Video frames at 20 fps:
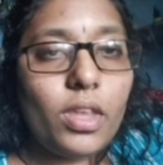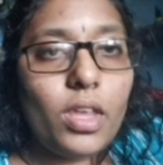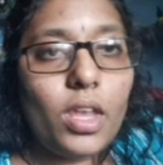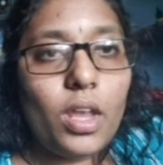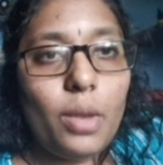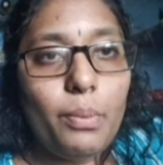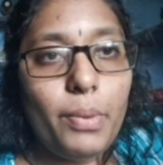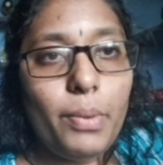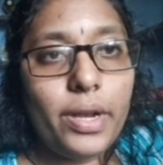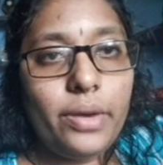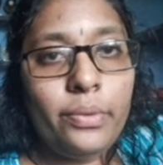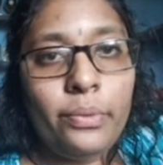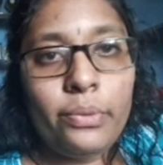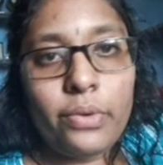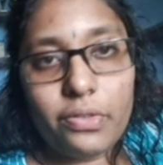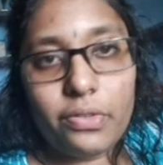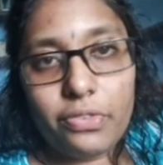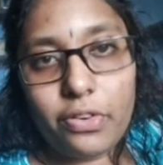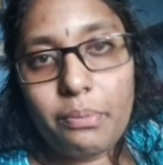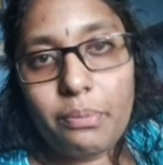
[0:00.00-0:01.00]
when
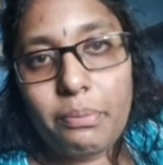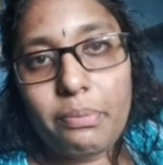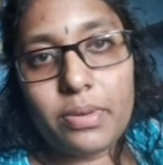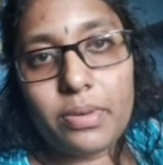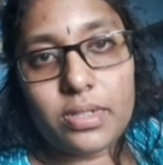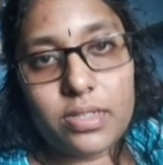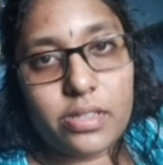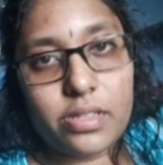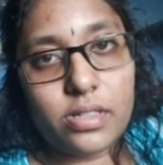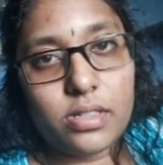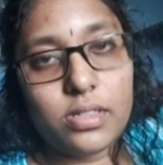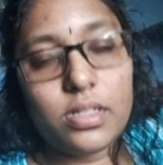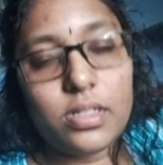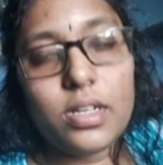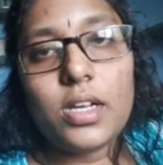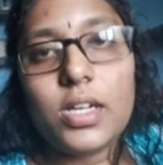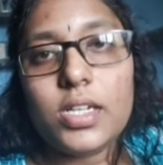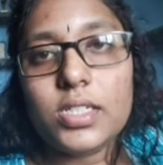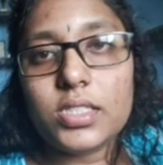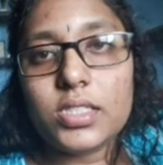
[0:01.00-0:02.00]
rifampicin
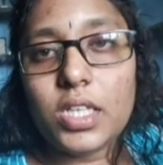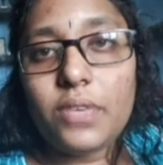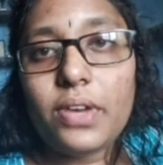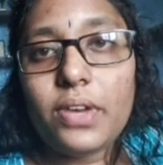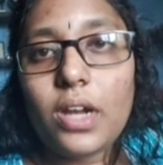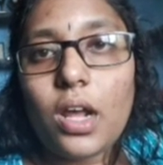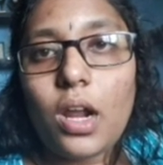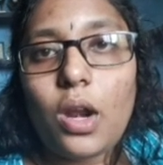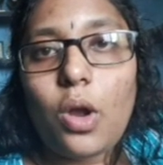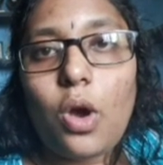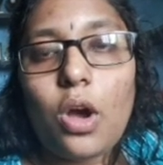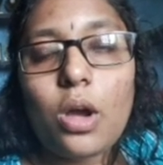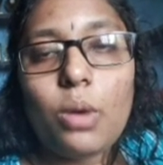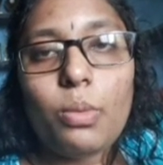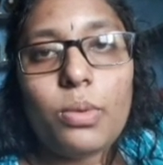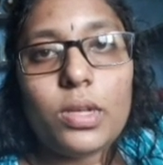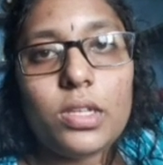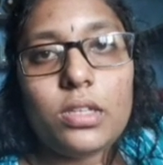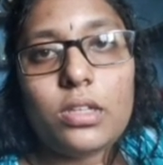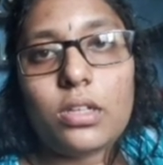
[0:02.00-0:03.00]
is given
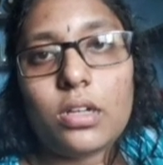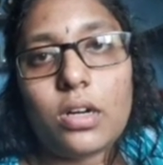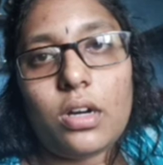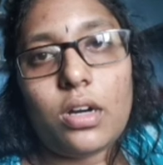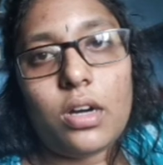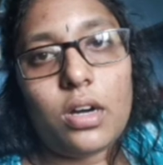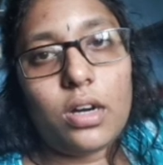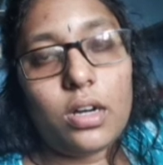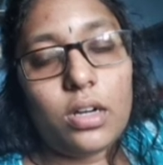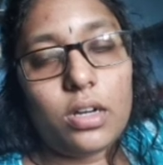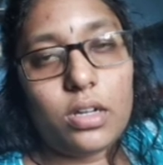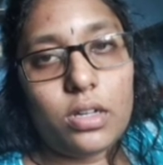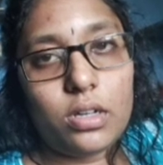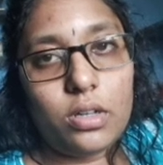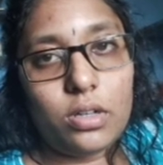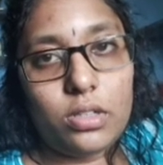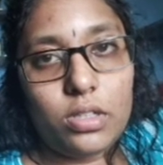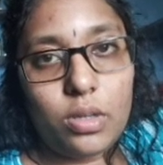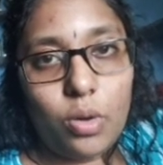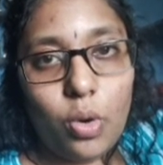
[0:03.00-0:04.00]
along with
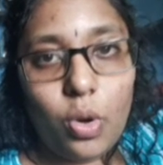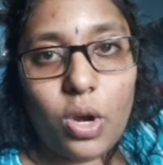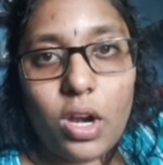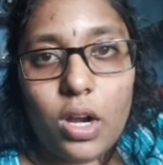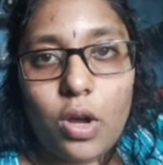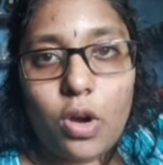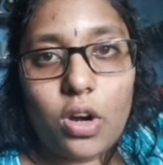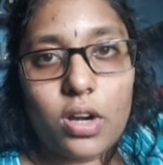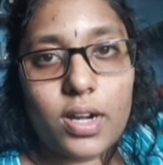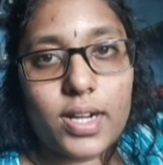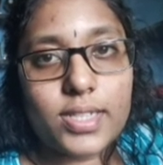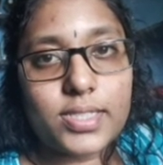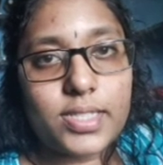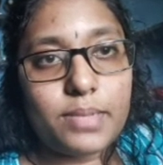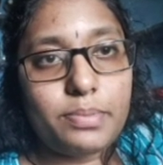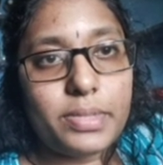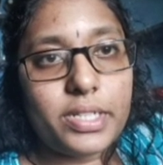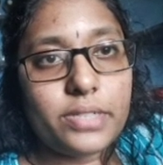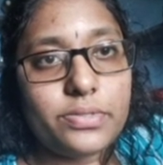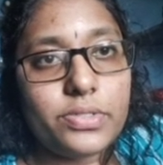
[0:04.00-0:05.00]
the oral
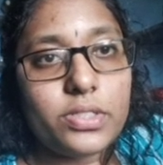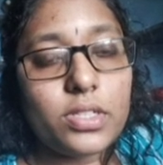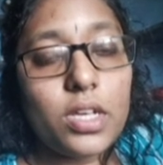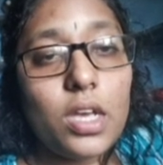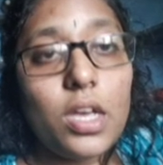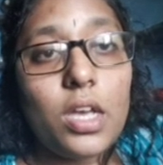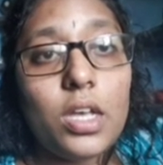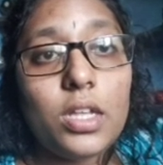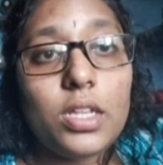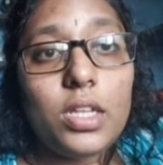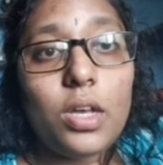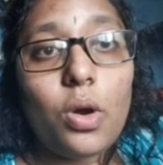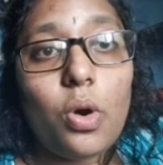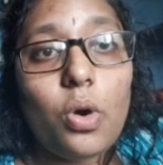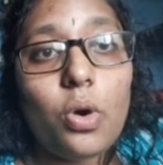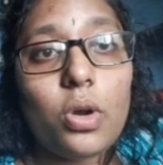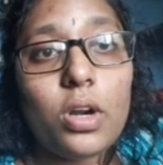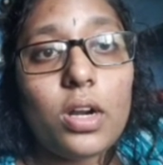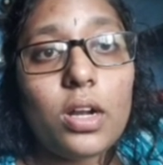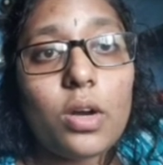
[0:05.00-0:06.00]
contraceptives,
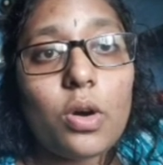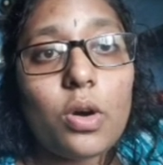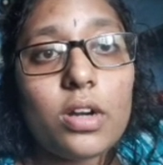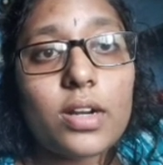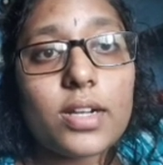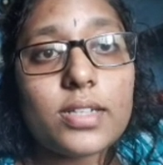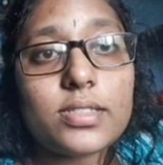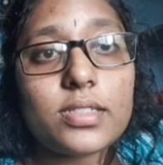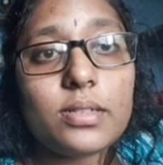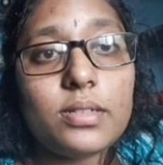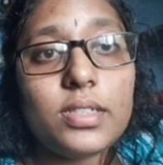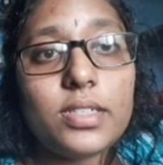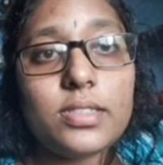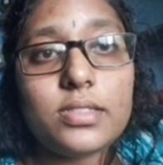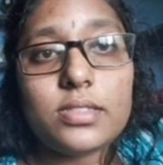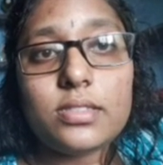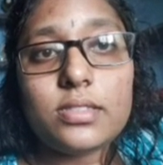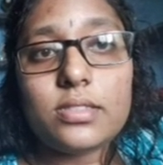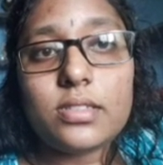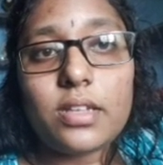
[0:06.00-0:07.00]

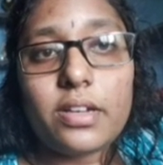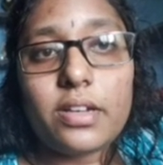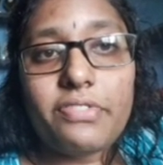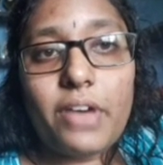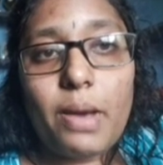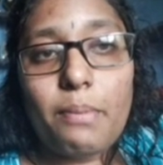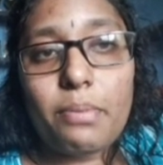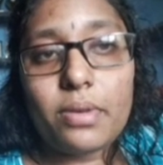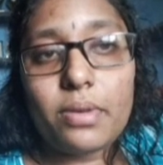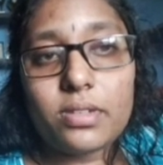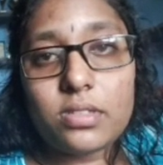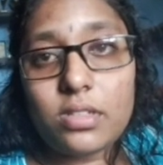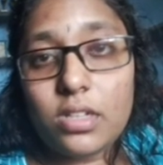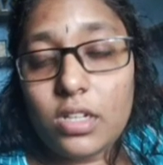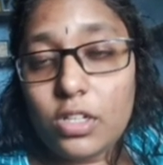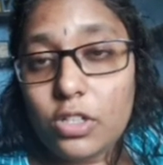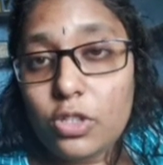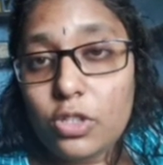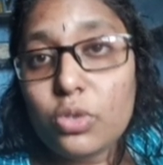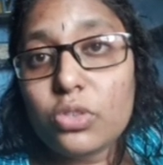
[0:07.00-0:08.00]
this rifampicin
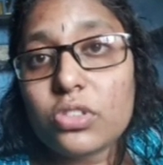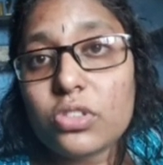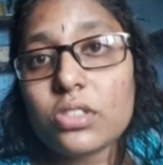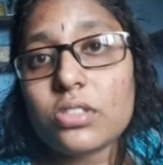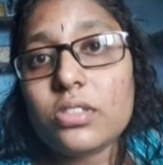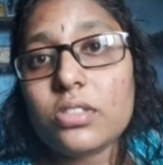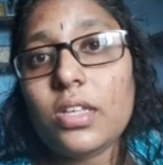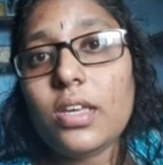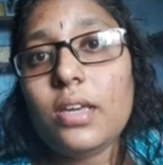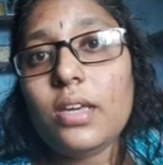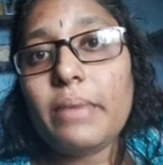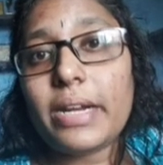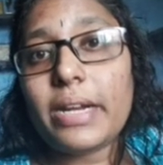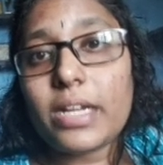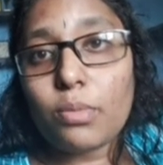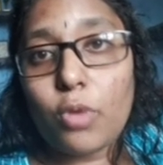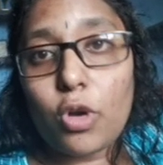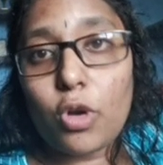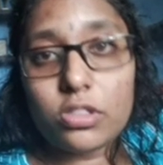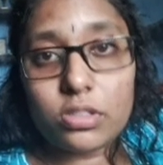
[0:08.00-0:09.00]
induces the
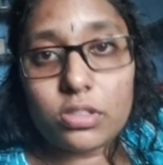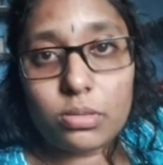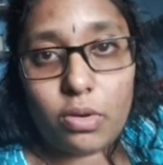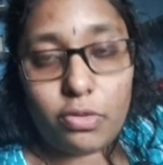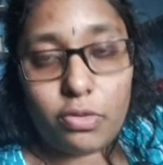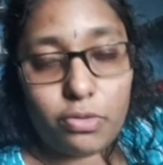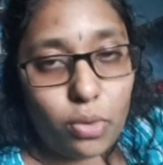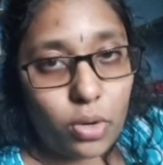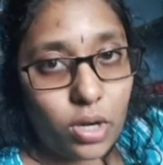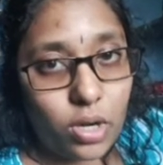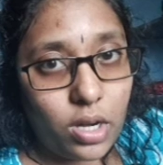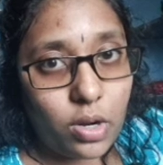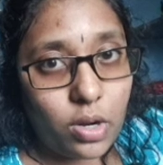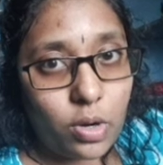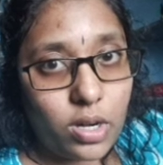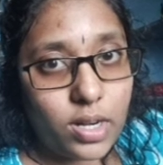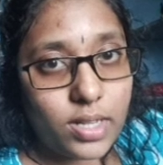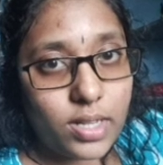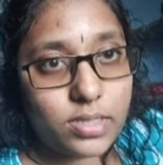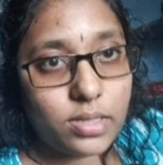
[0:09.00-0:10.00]
metabolism of oral
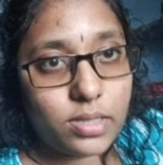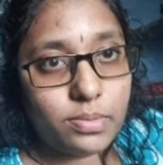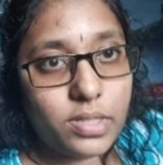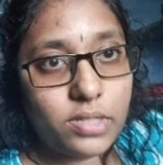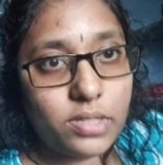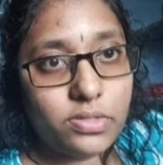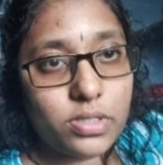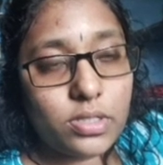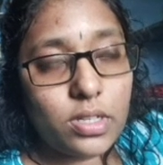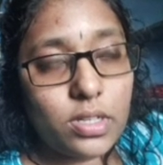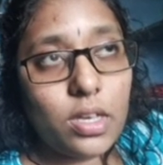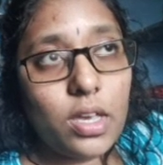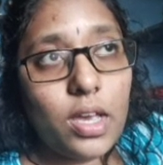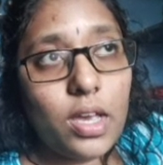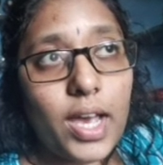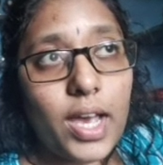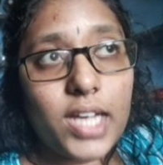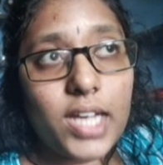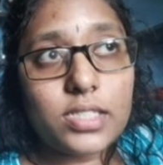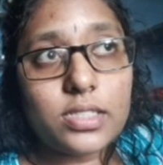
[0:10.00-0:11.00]
contraceptives.
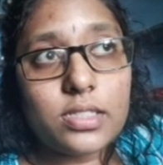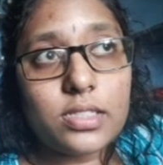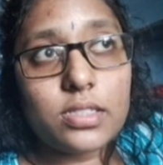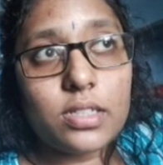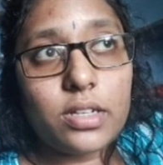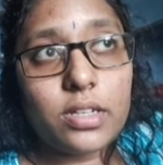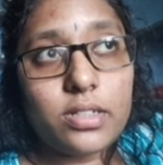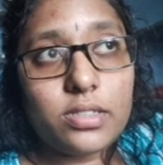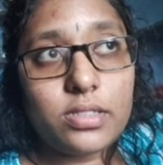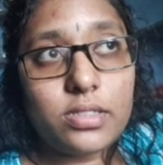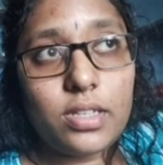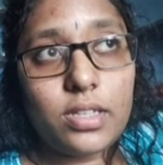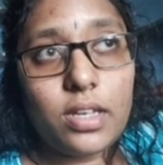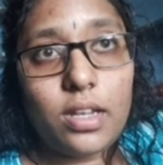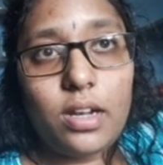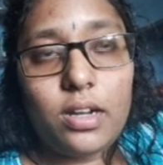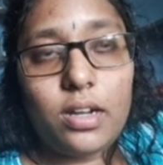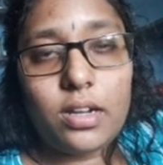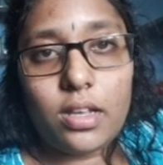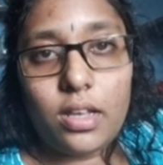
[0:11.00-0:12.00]
As a
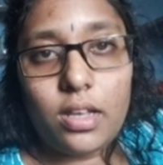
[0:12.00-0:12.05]
result,